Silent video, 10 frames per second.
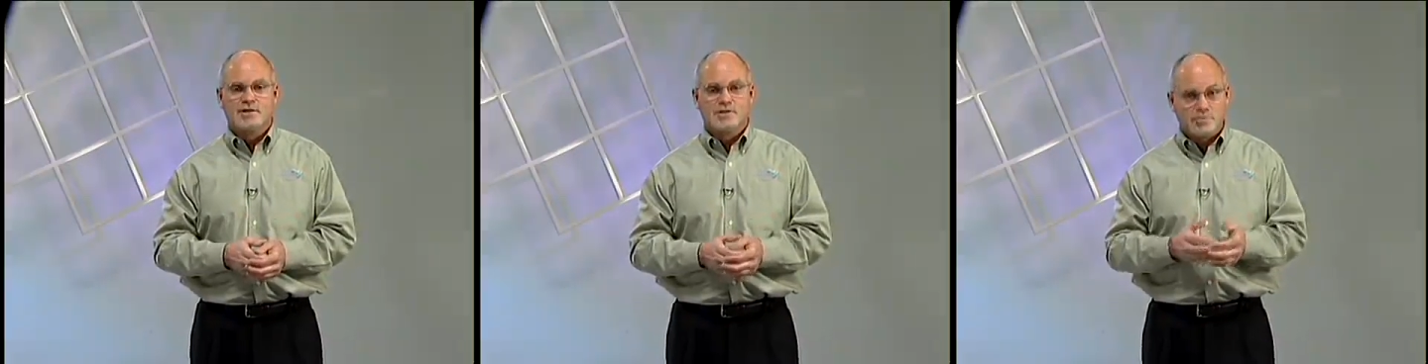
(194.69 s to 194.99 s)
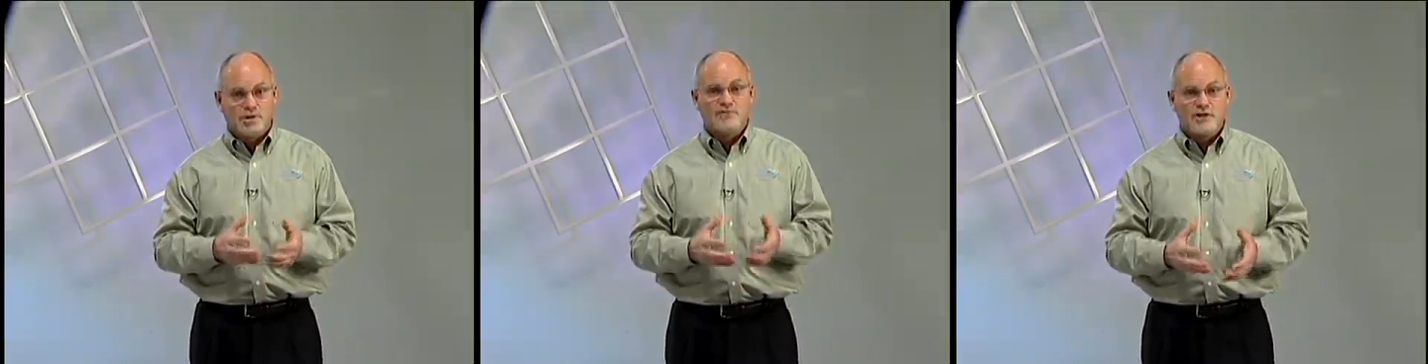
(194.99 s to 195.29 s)
To
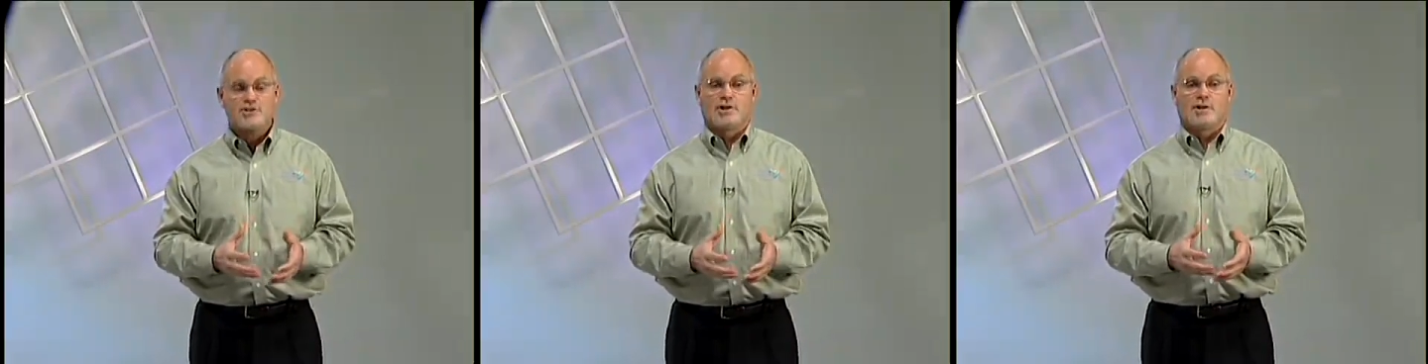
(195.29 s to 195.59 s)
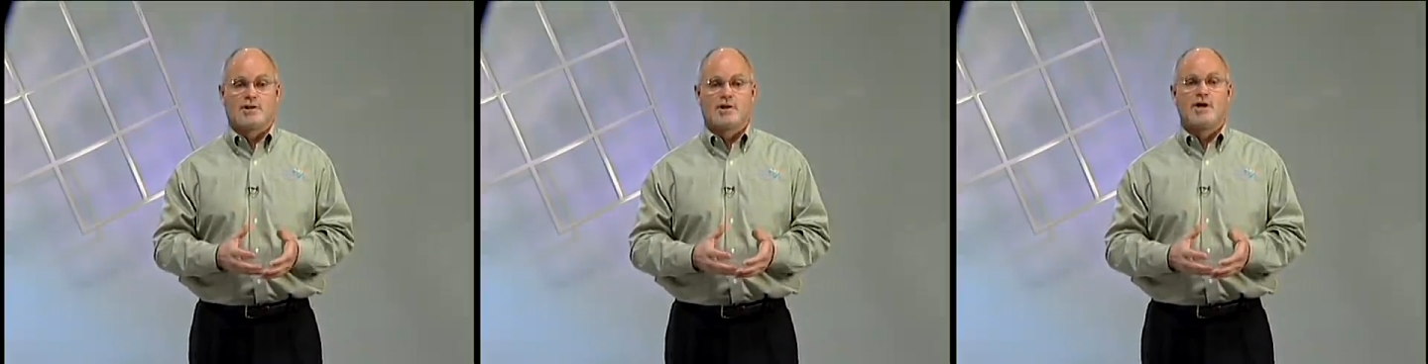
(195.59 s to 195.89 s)
be efficient,
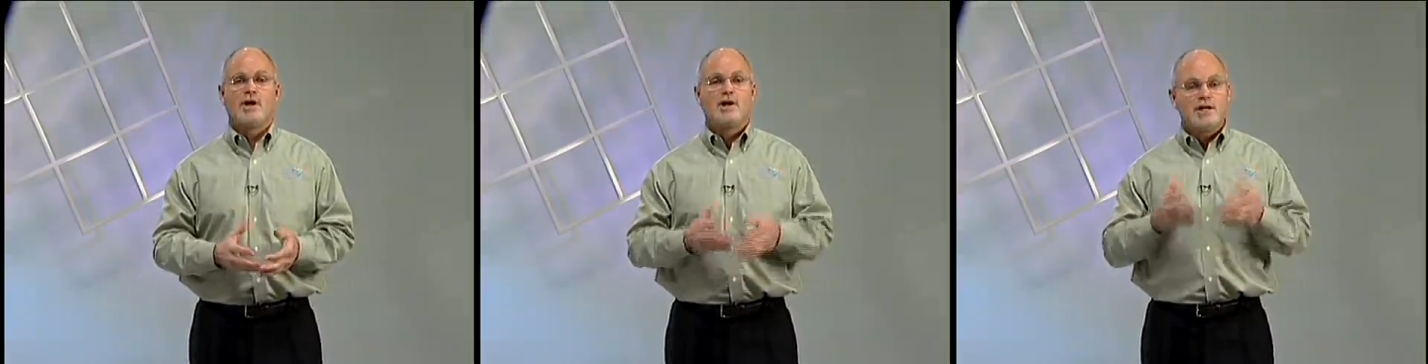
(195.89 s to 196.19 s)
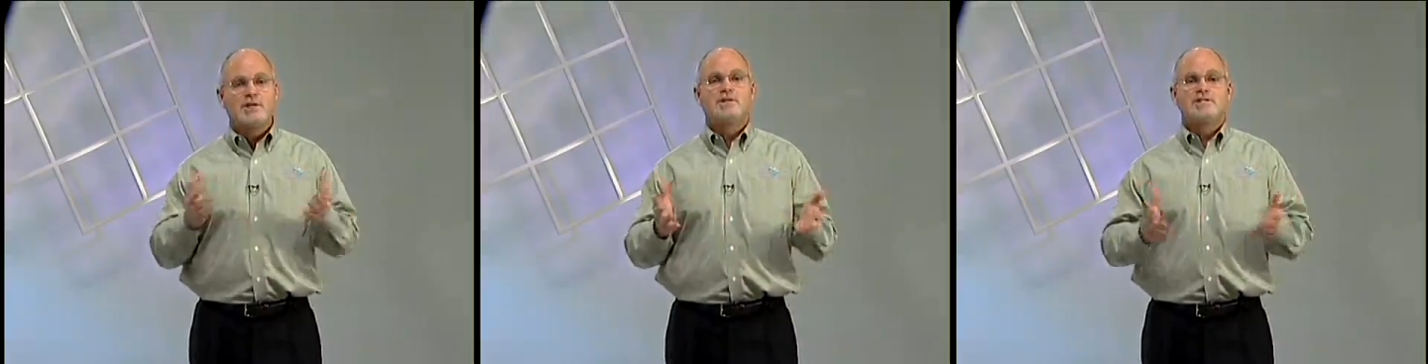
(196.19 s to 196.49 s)
you
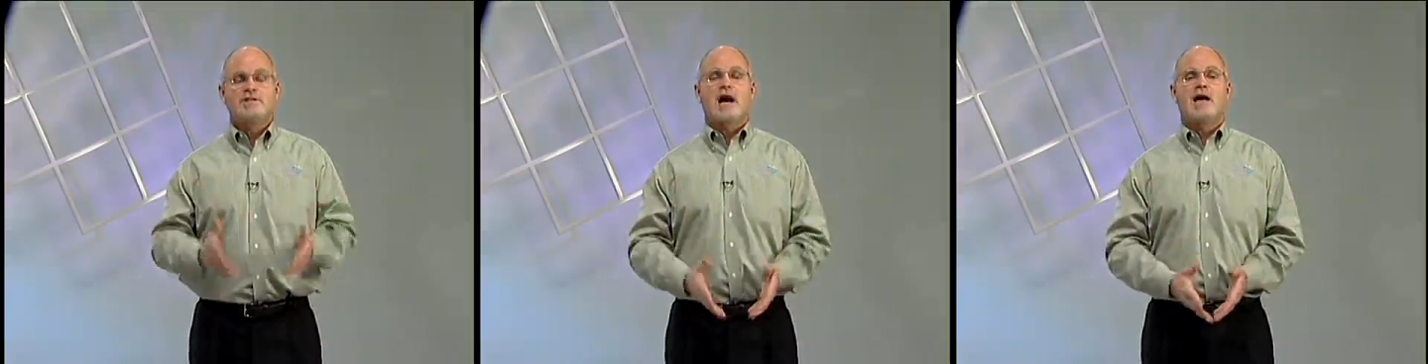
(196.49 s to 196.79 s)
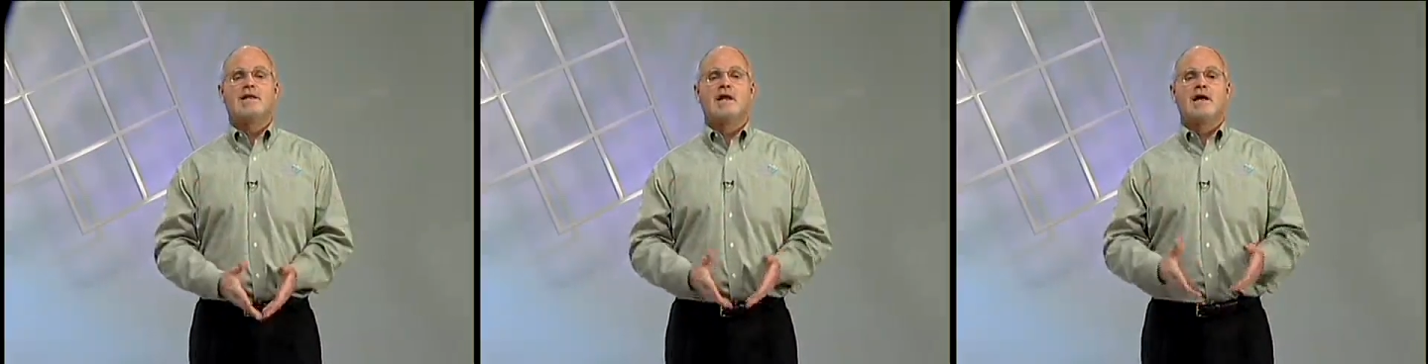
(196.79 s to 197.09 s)
need to
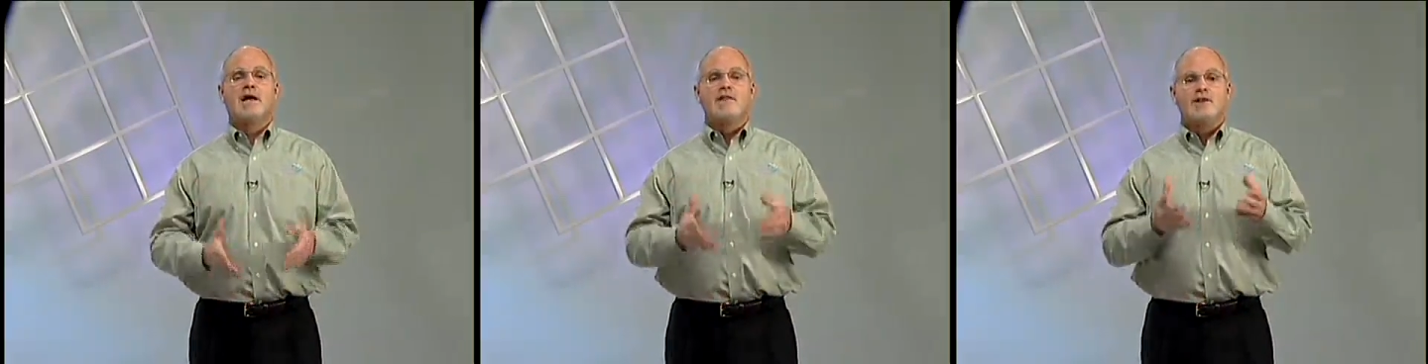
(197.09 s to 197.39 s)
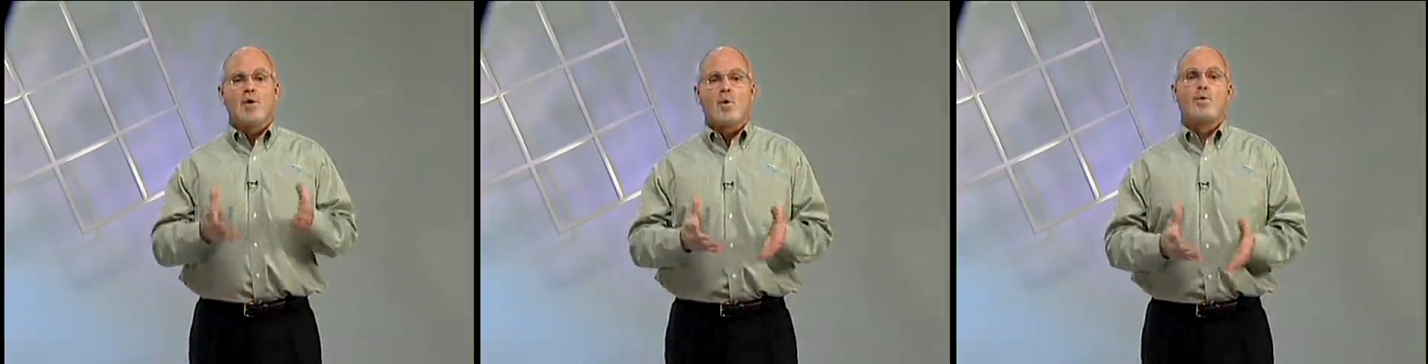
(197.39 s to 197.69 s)
decide
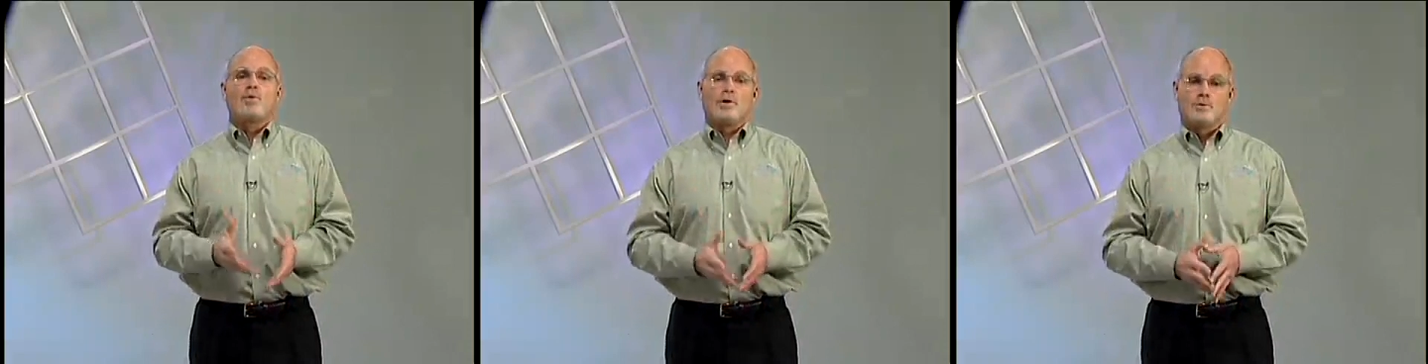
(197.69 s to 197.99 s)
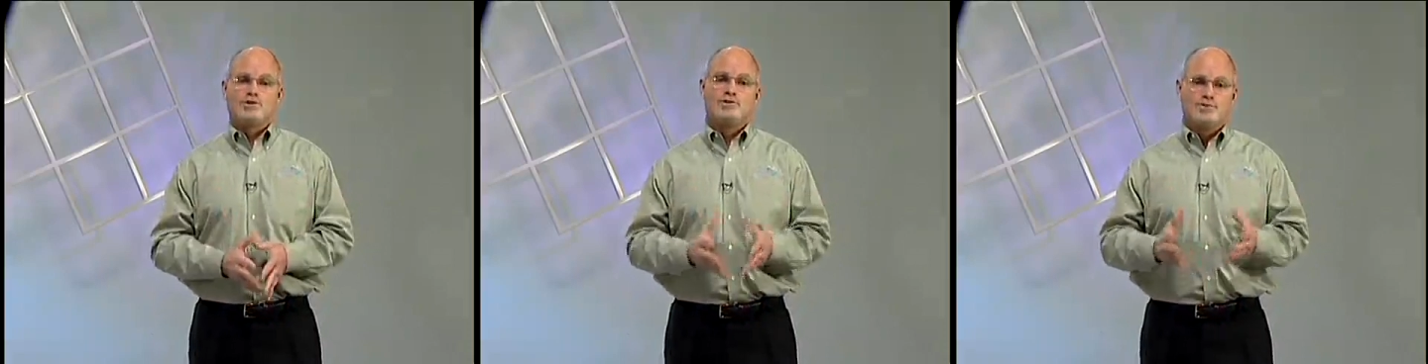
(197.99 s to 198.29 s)
the order in
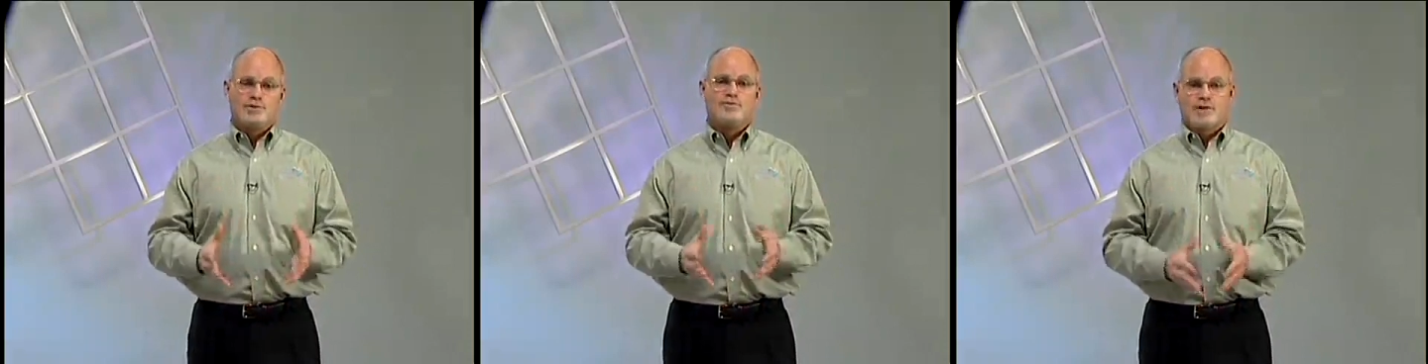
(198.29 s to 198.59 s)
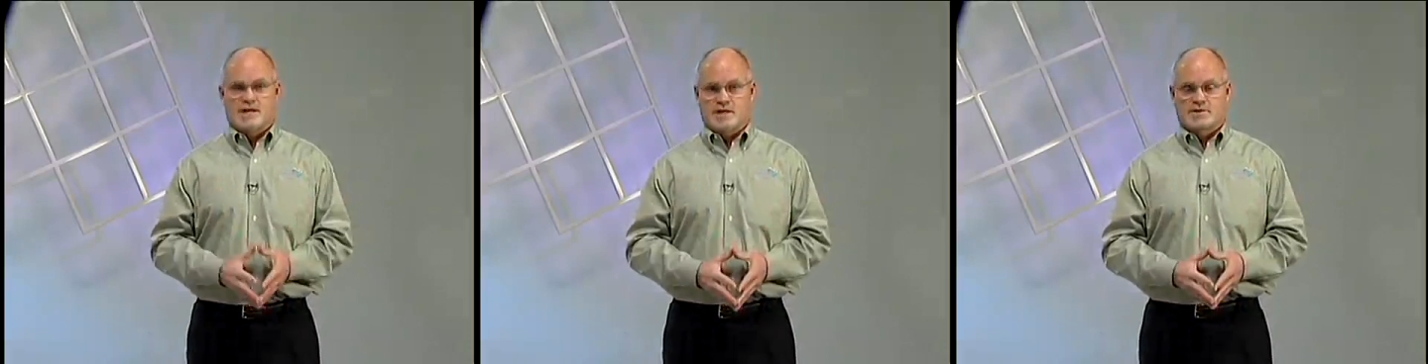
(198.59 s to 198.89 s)
which you do
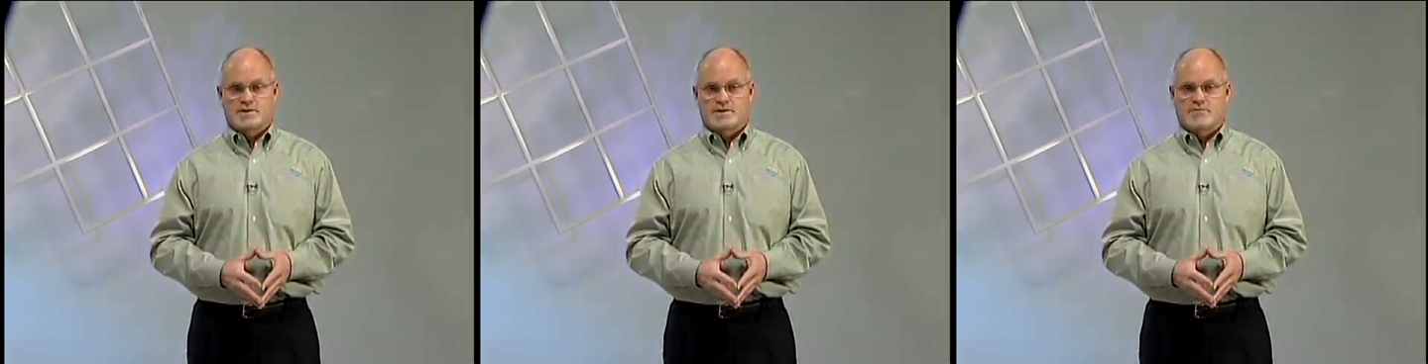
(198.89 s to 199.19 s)
things.